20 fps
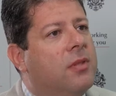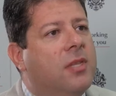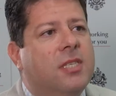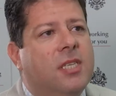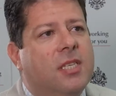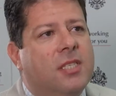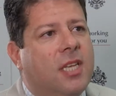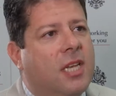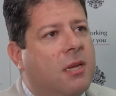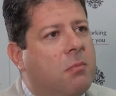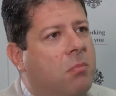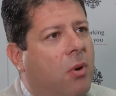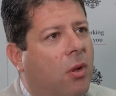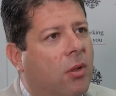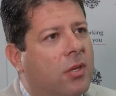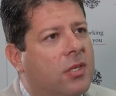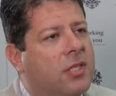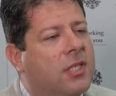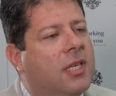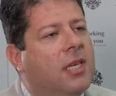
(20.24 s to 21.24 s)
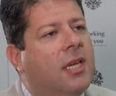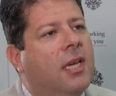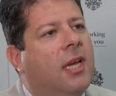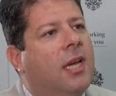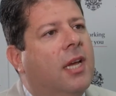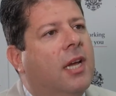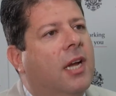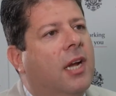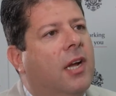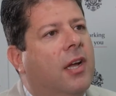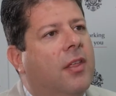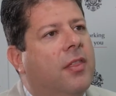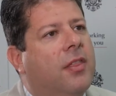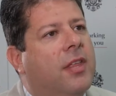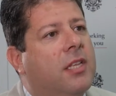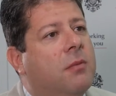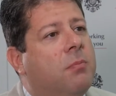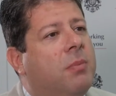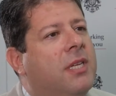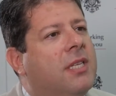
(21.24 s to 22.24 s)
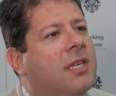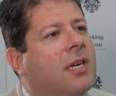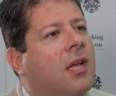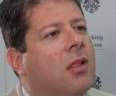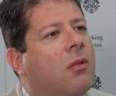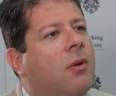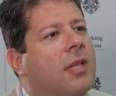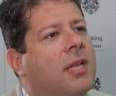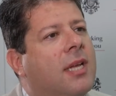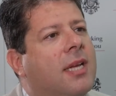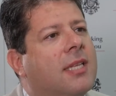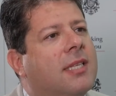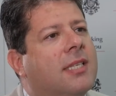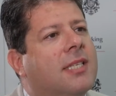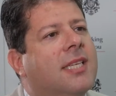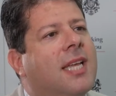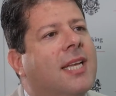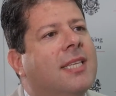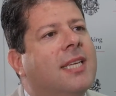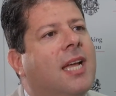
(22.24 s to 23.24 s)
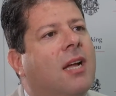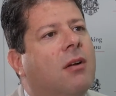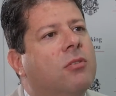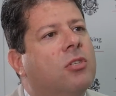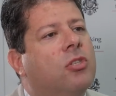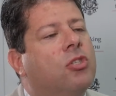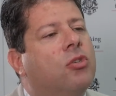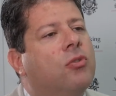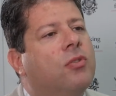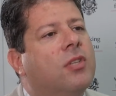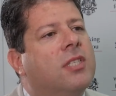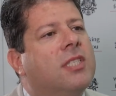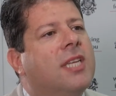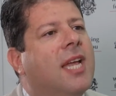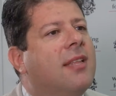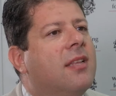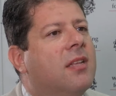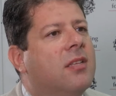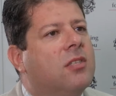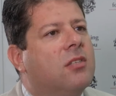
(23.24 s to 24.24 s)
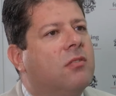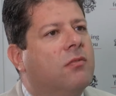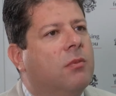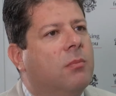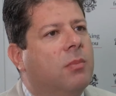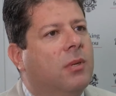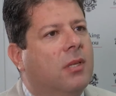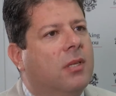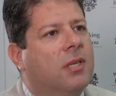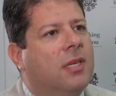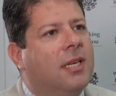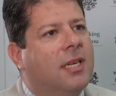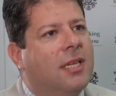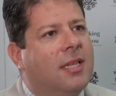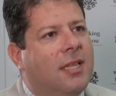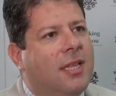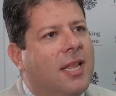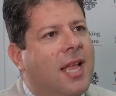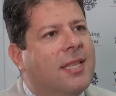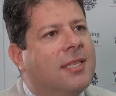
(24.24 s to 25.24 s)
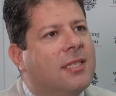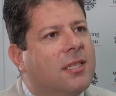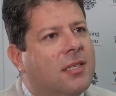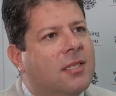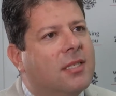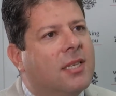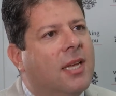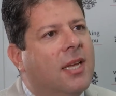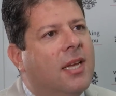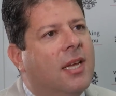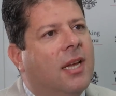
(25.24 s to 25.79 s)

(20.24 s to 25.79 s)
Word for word: And this is a policy uh, that Peter Caruana had set out to the tenants of the building in letters